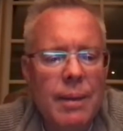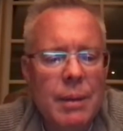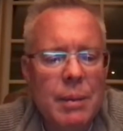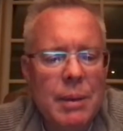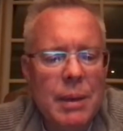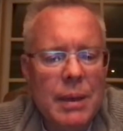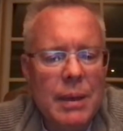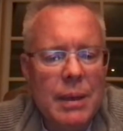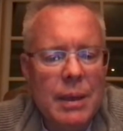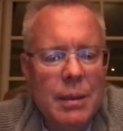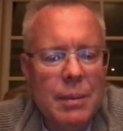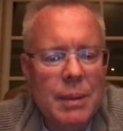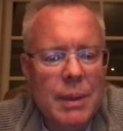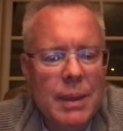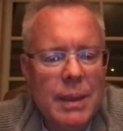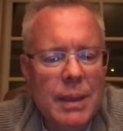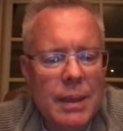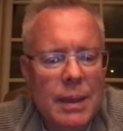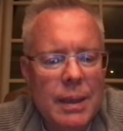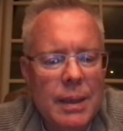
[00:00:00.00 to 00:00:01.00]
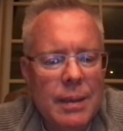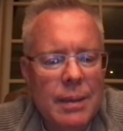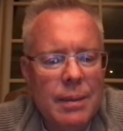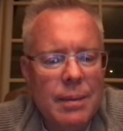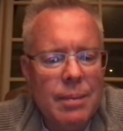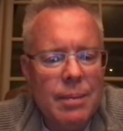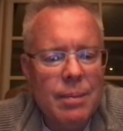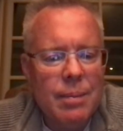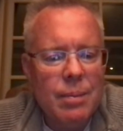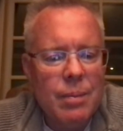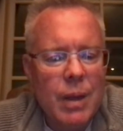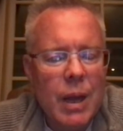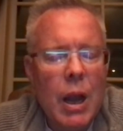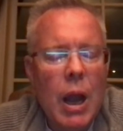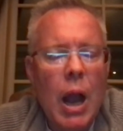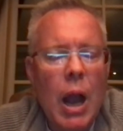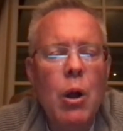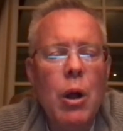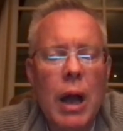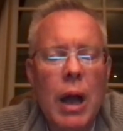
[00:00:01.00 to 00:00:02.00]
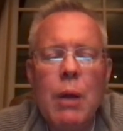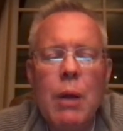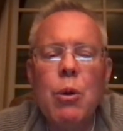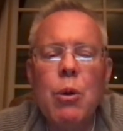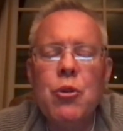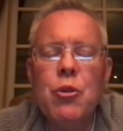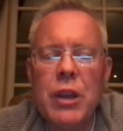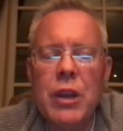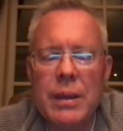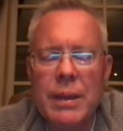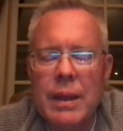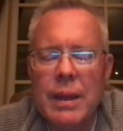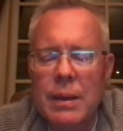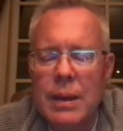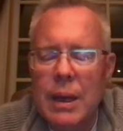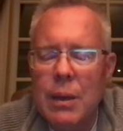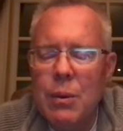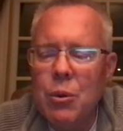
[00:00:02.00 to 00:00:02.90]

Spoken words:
Let me... I will check that.